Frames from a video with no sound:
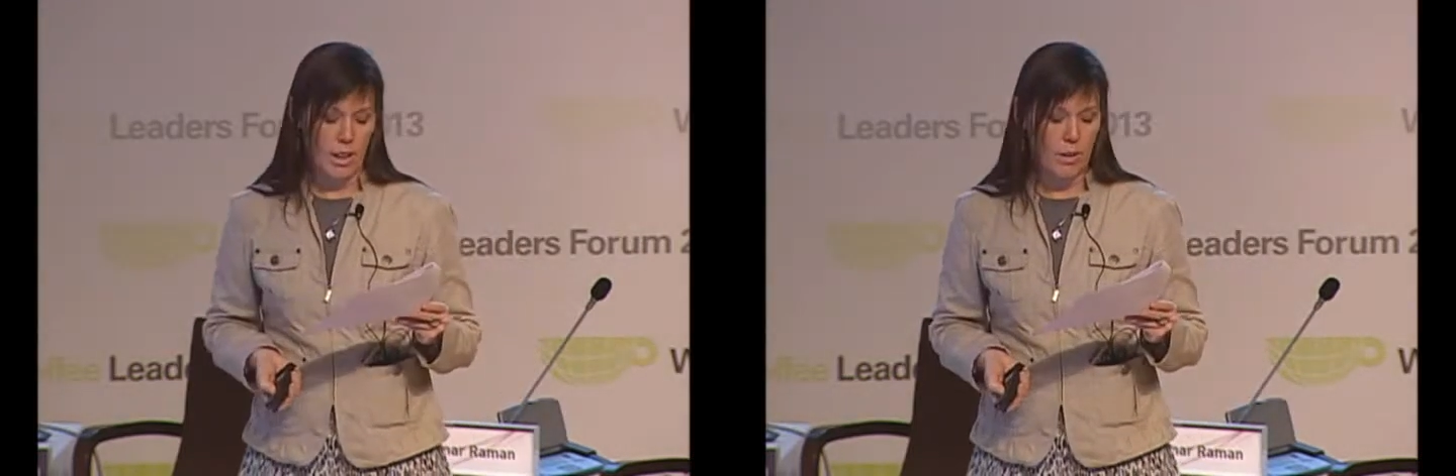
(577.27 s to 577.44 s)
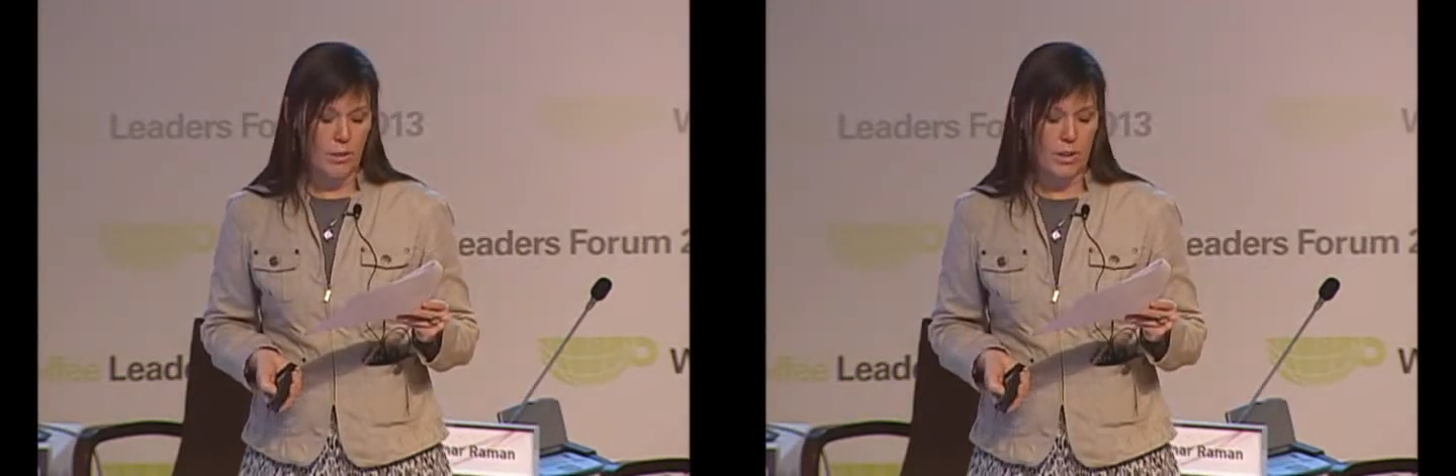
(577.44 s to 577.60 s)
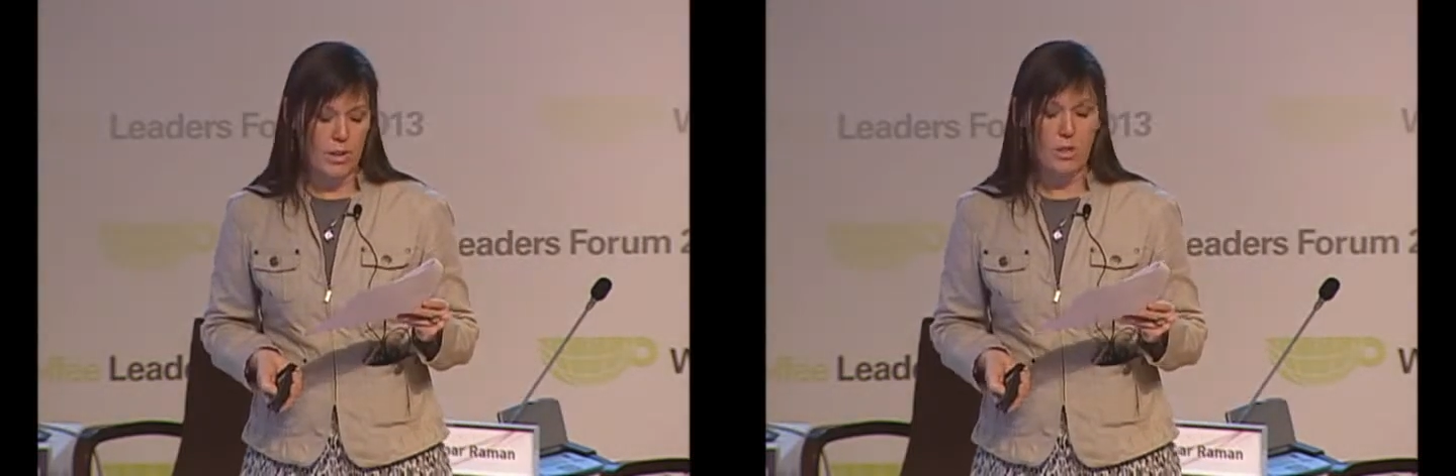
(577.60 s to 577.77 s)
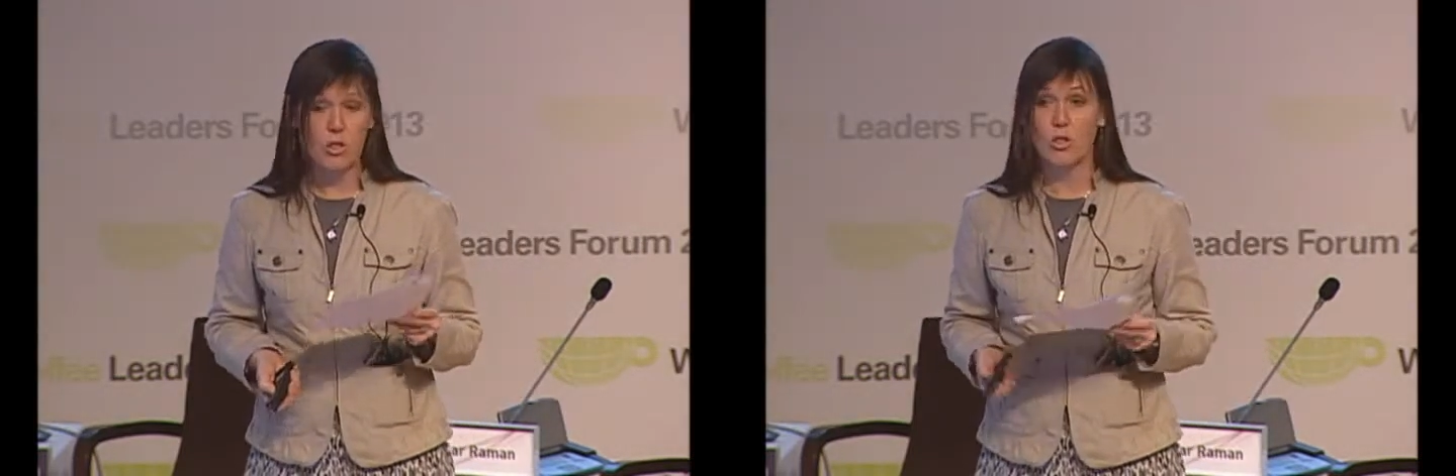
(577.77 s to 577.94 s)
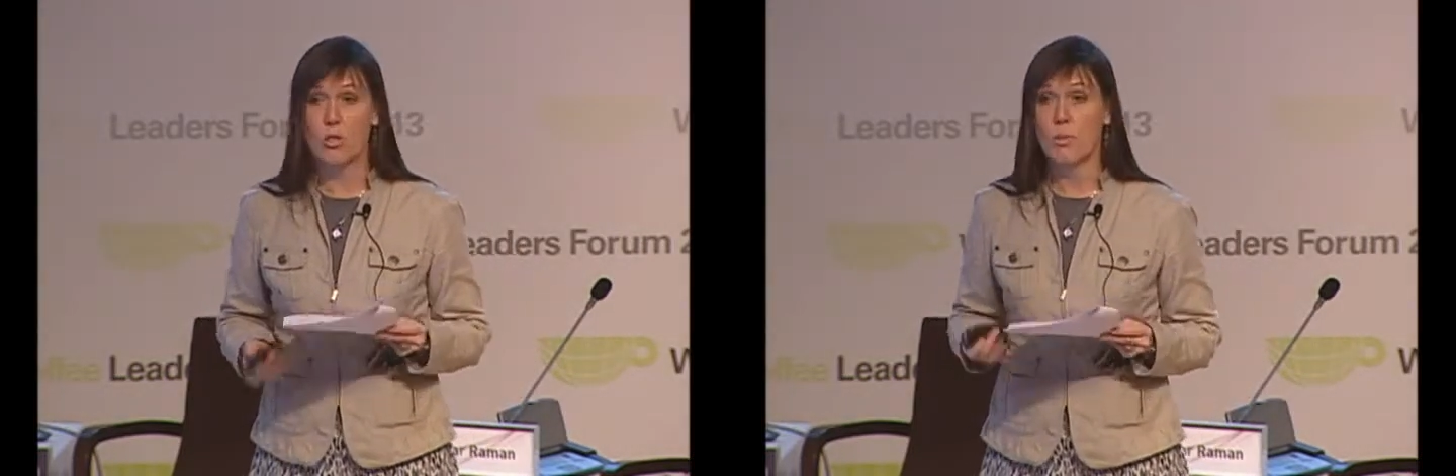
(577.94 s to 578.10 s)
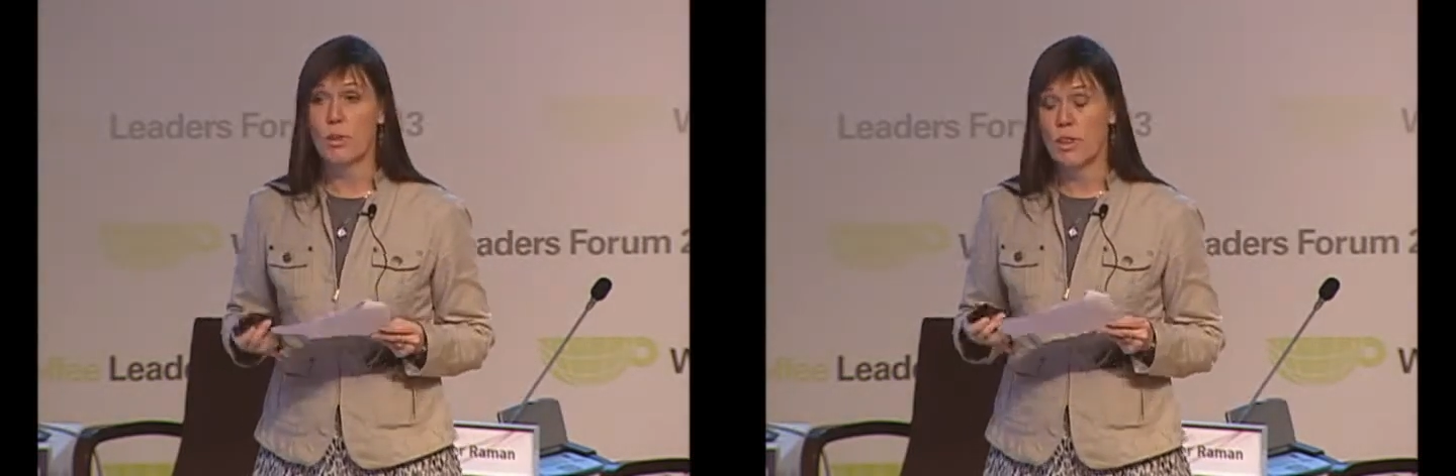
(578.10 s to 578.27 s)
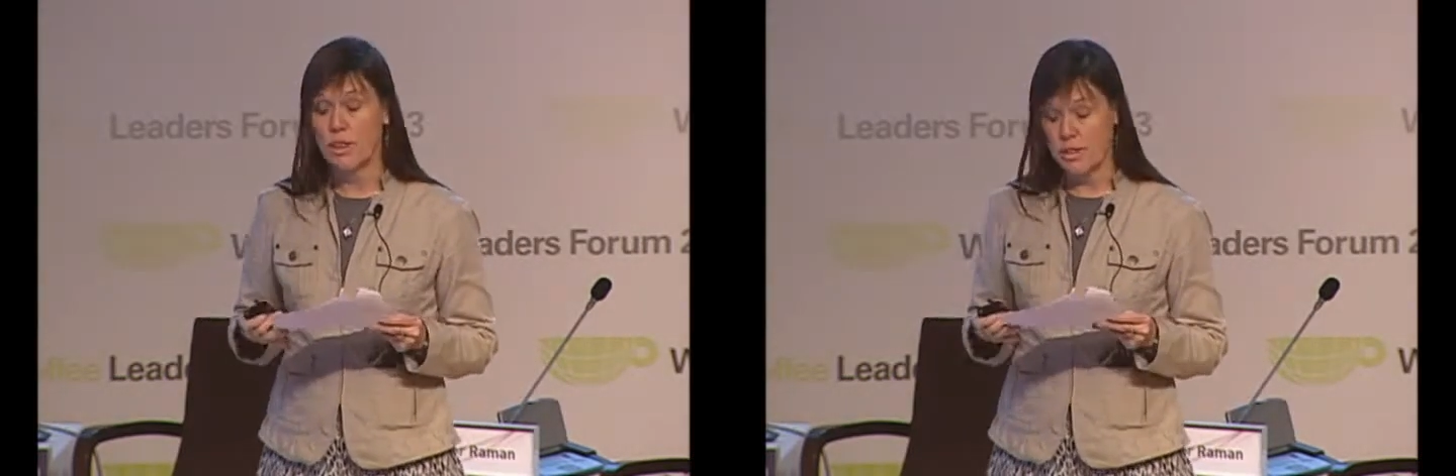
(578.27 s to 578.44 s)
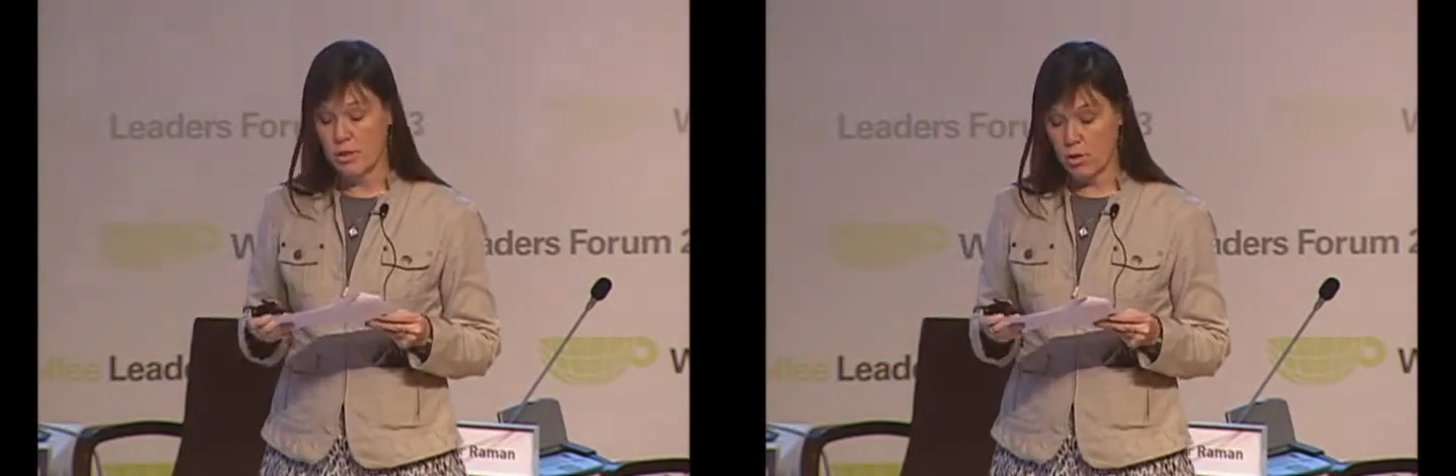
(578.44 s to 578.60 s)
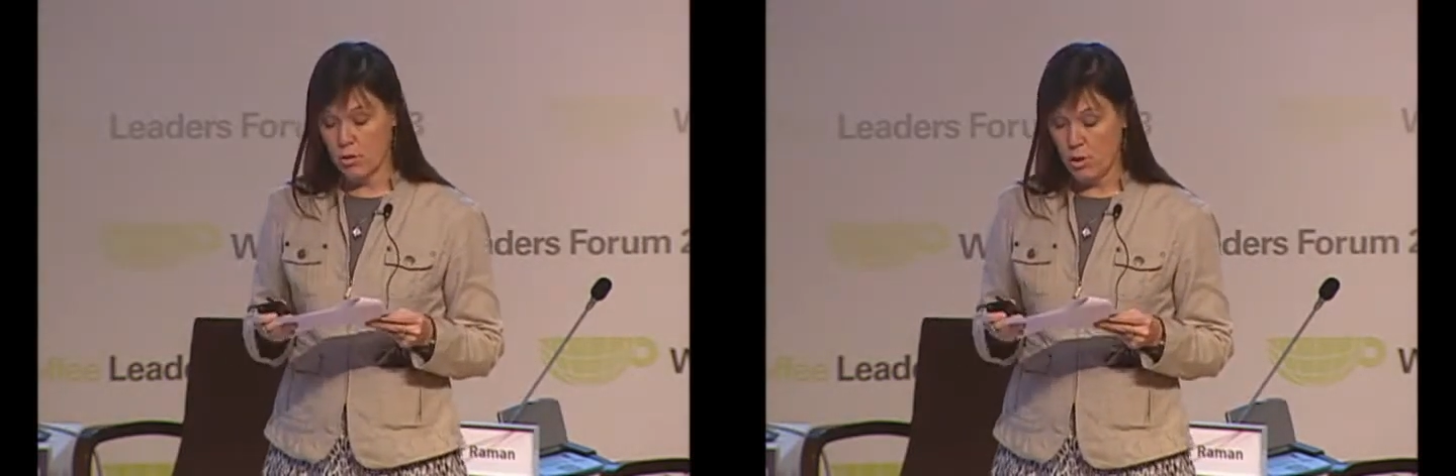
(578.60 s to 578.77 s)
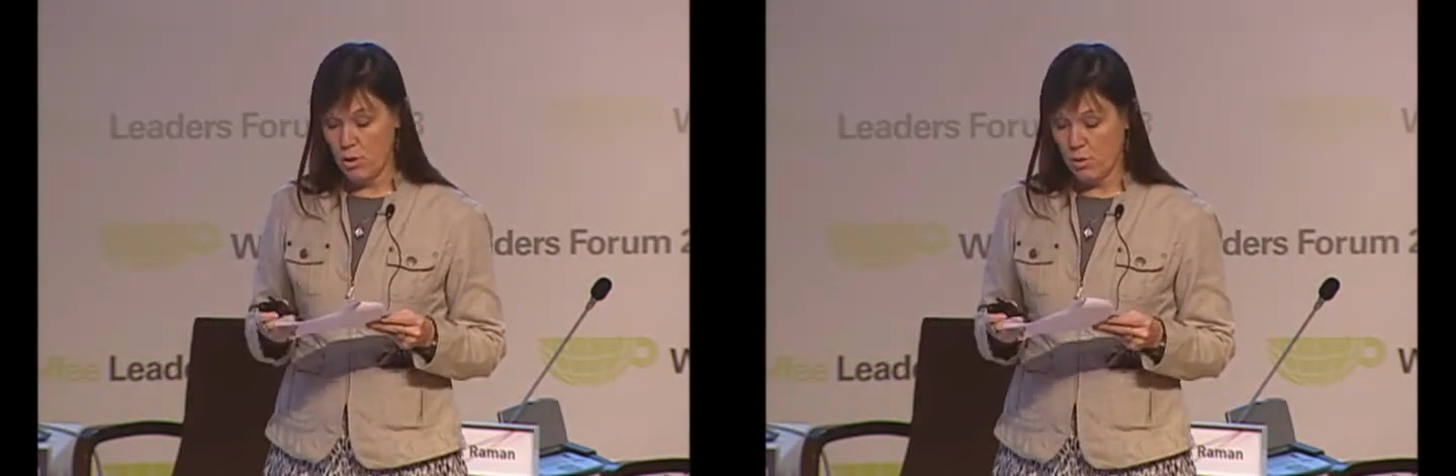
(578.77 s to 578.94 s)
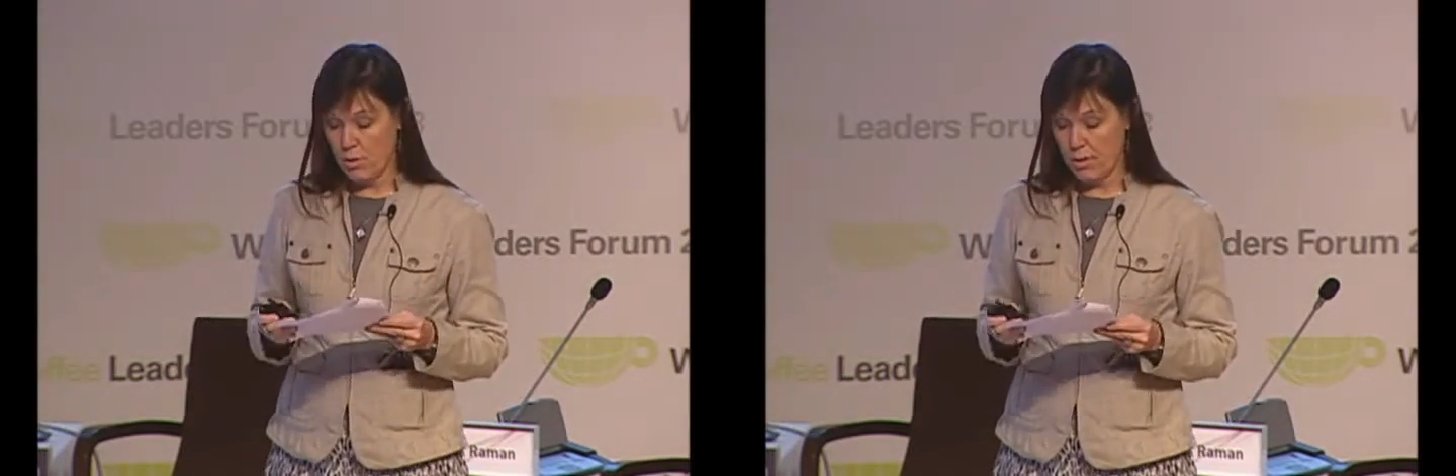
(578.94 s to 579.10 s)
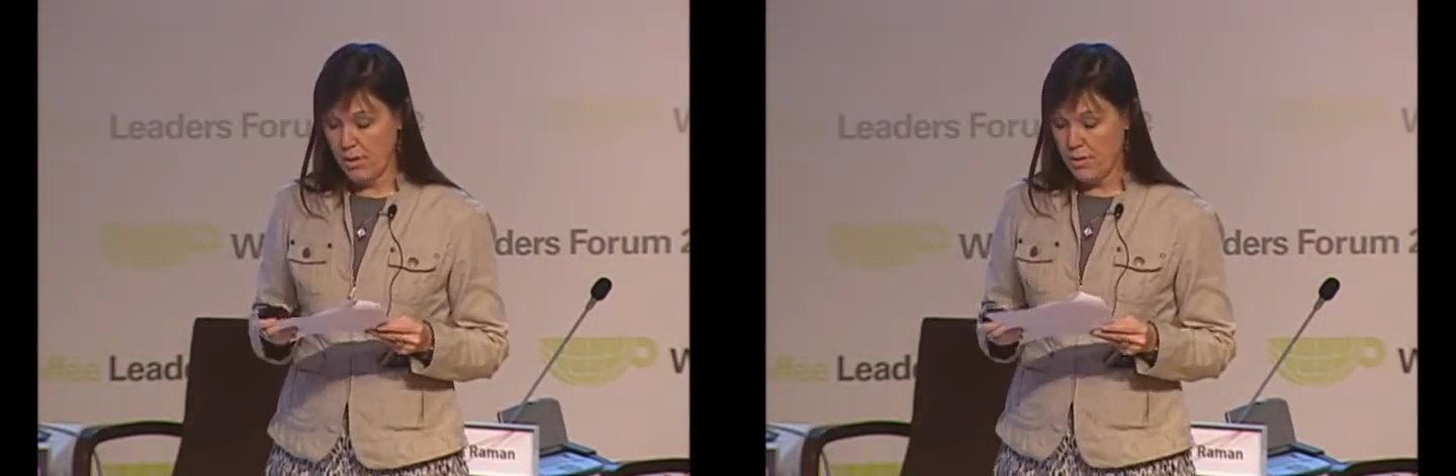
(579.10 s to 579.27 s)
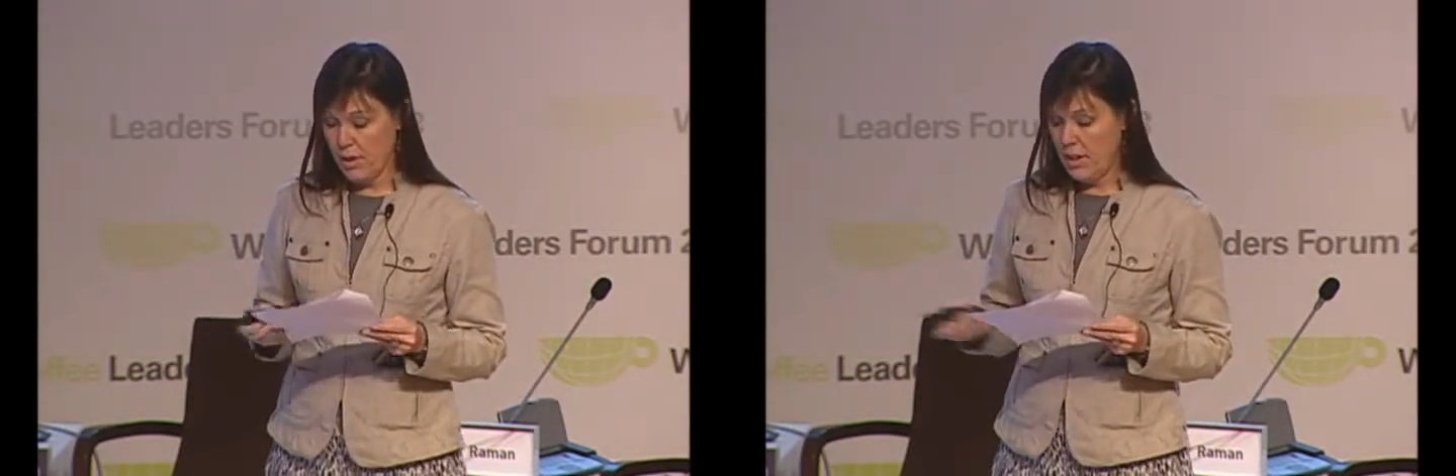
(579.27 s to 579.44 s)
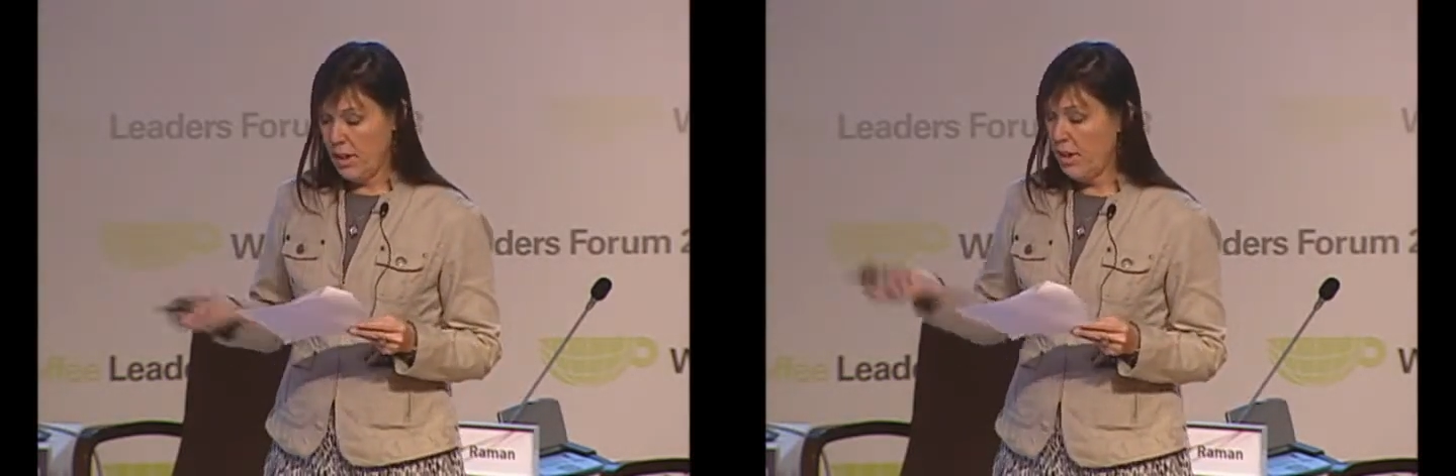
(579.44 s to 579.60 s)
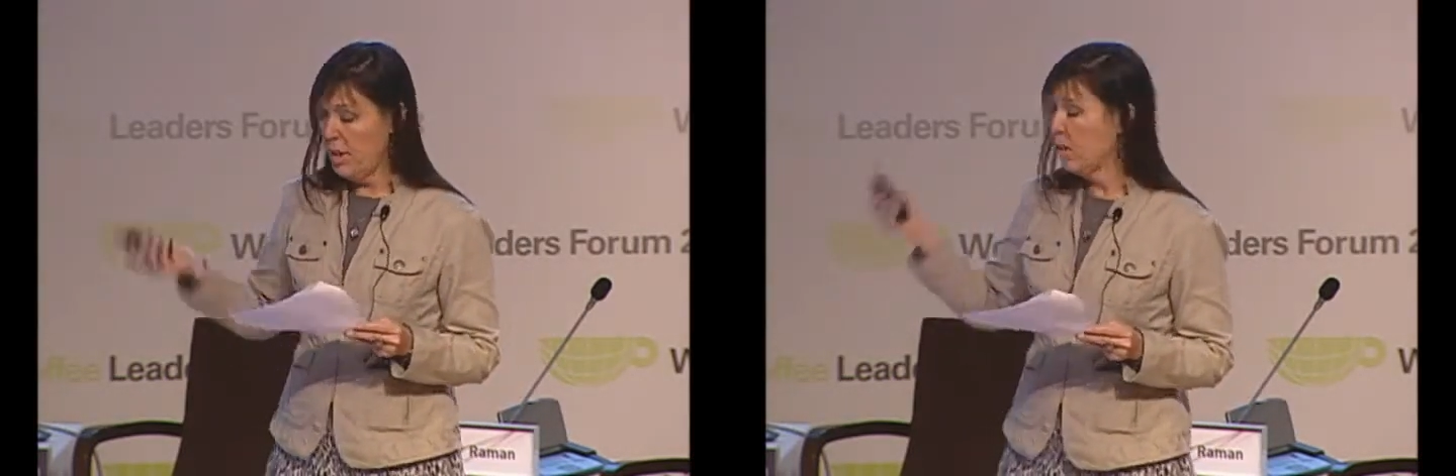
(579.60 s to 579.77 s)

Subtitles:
of the consumer in this growth? Now, a